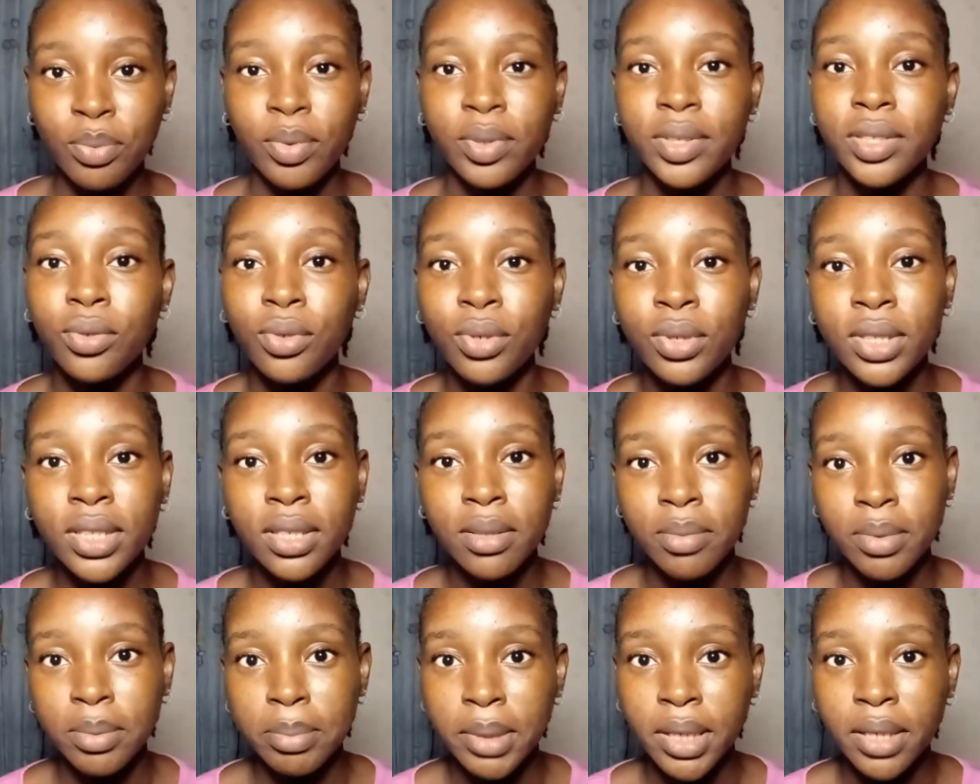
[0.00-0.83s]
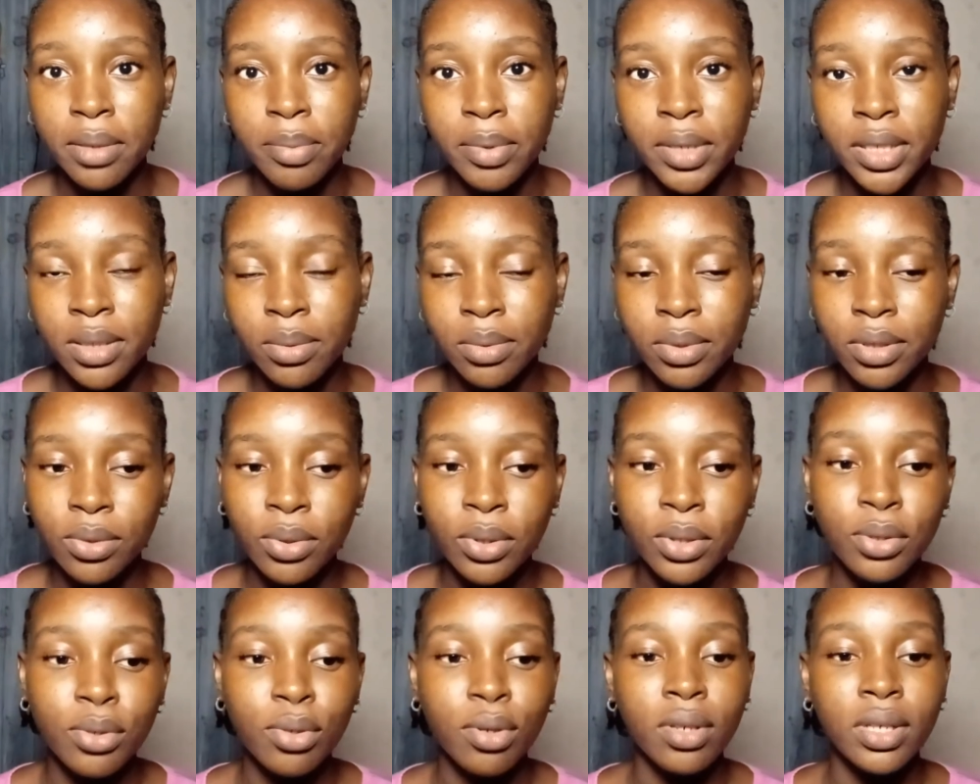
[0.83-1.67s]
when the whole thing with me and the person was
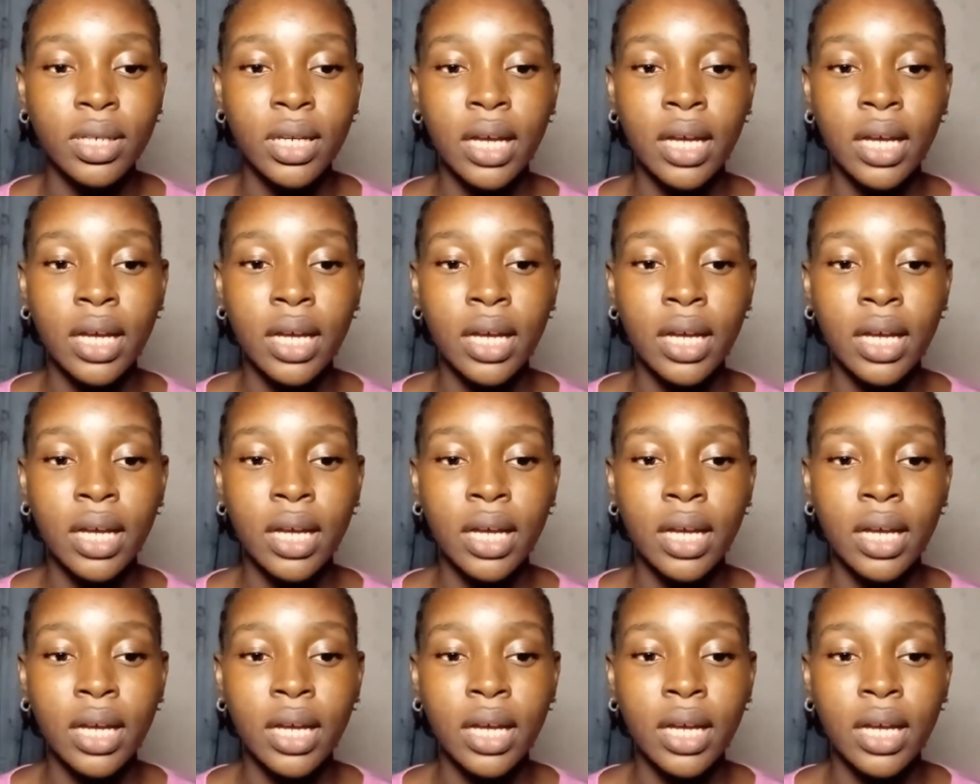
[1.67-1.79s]
going on.